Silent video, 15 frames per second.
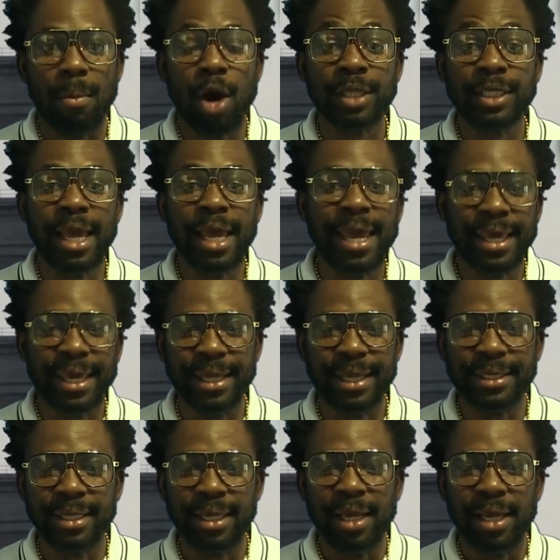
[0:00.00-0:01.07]
Martha
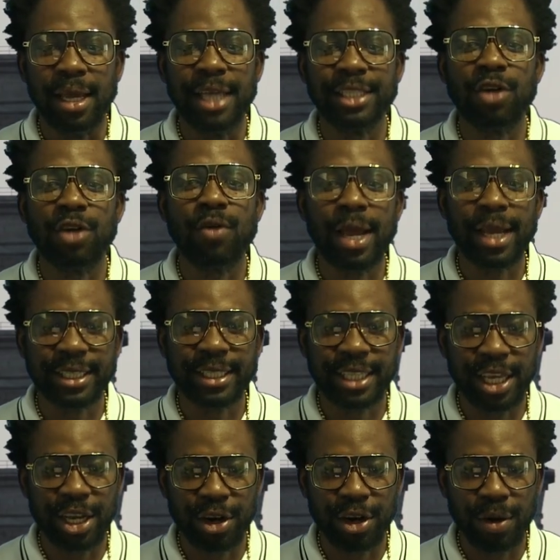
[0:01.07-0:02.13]
Akin, is a reggae
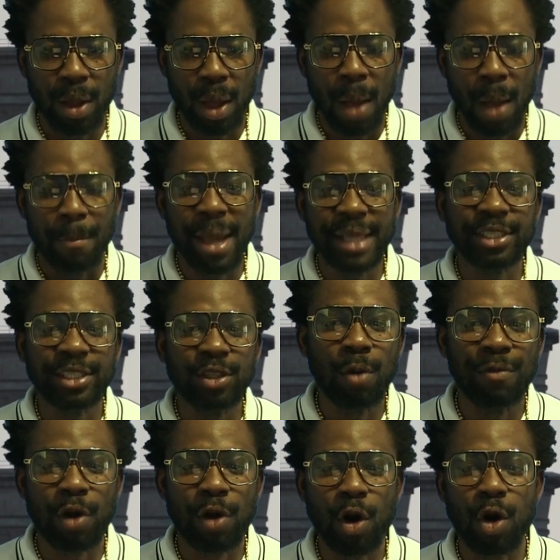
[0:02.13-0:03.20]
singer best
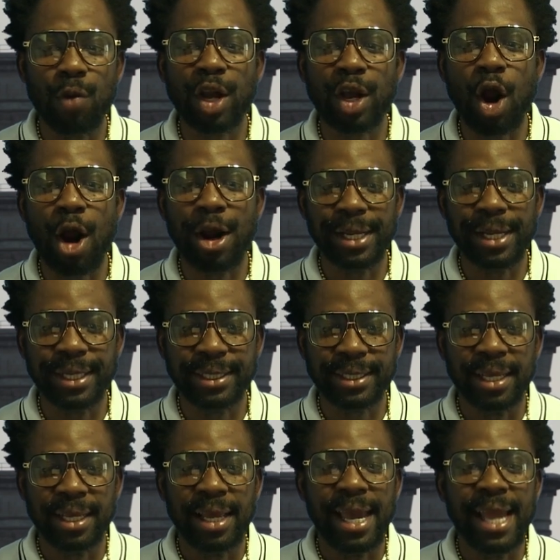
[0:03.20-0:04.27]
for her
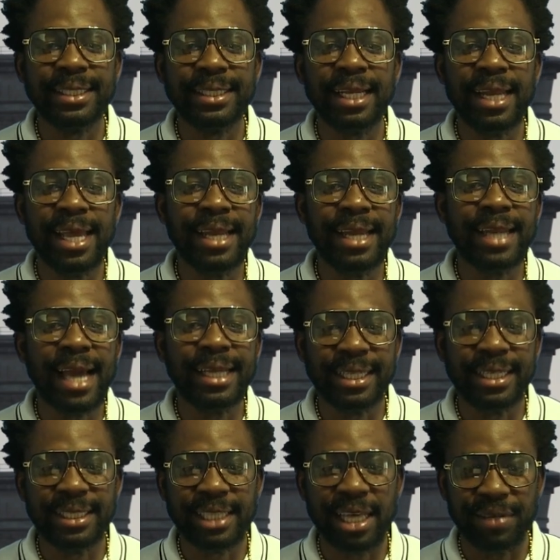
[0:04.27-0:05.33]
recordings in the late
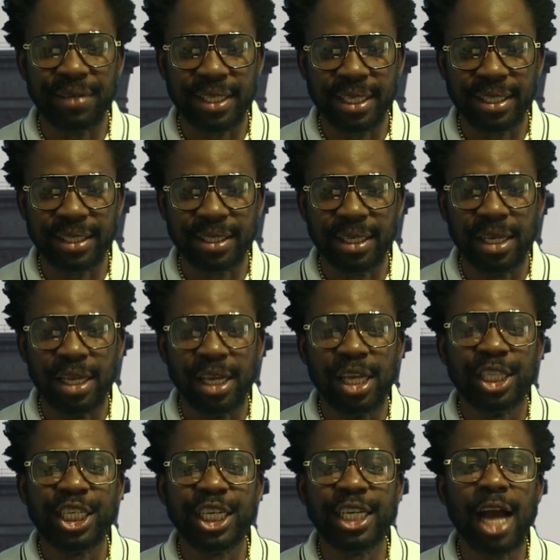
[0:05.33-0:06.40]
1970s.
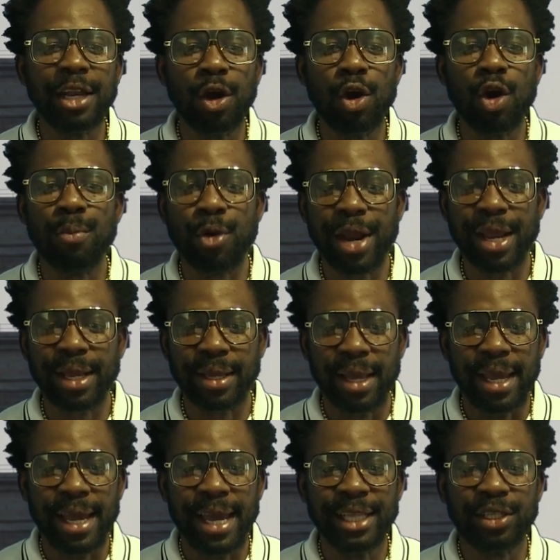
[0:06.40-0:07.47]
She got her break
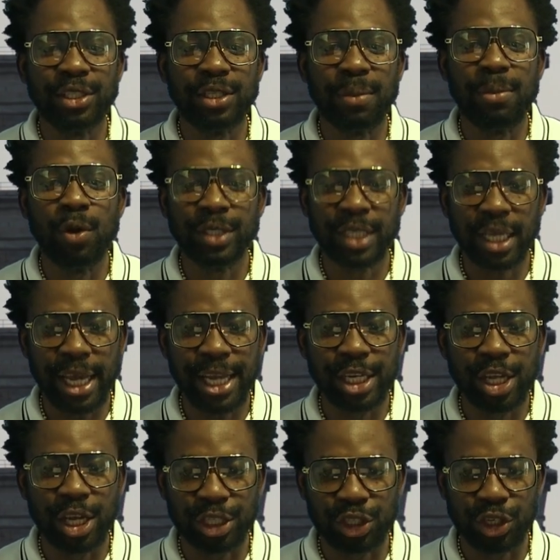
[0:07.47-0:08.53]
into the music
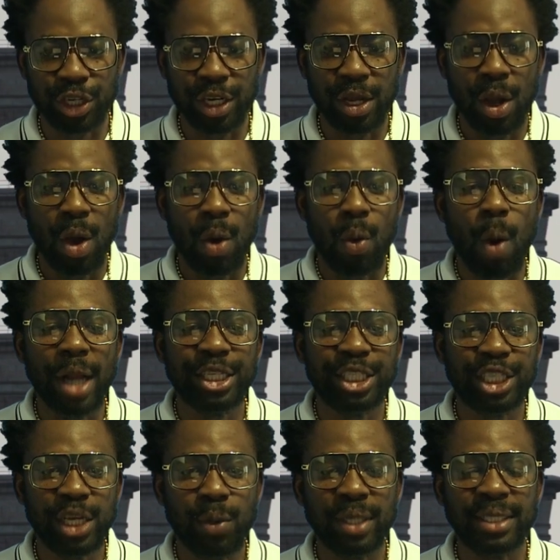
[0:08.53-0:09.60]
industry while
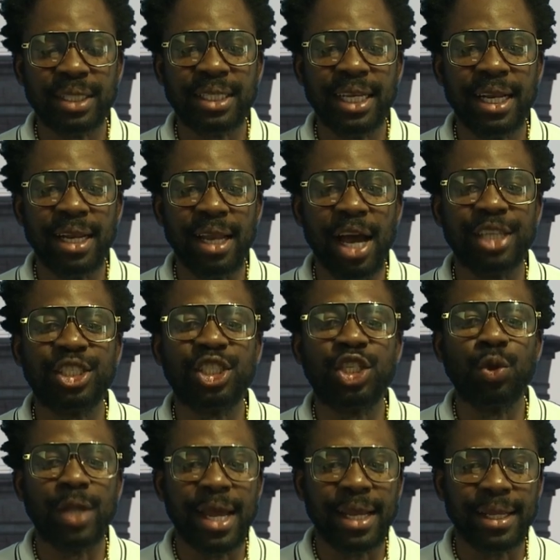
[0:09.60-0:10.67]
she was still a
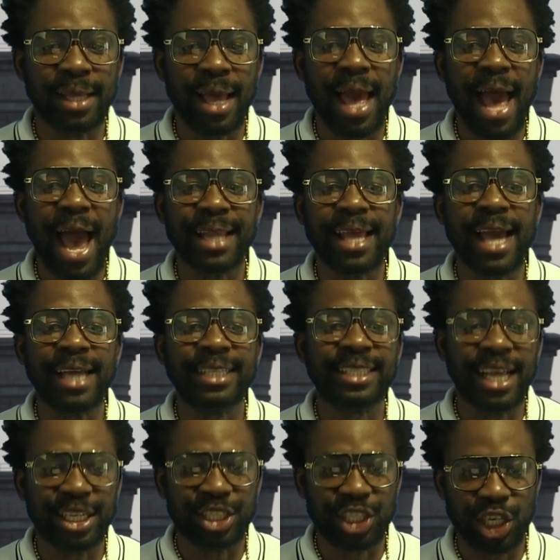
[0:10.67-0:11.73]
student at
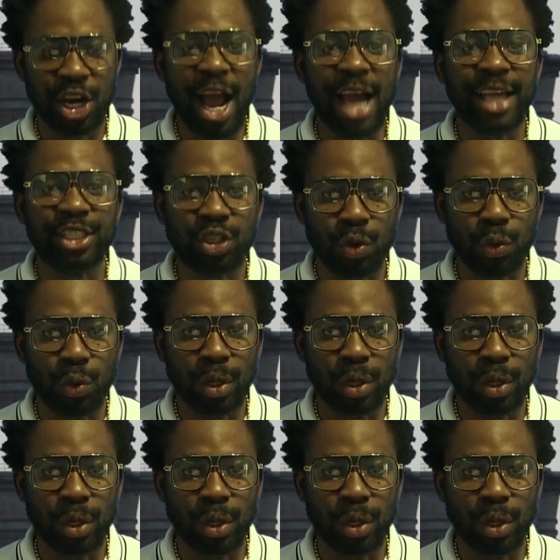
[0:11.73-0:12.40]
Excelsior High School.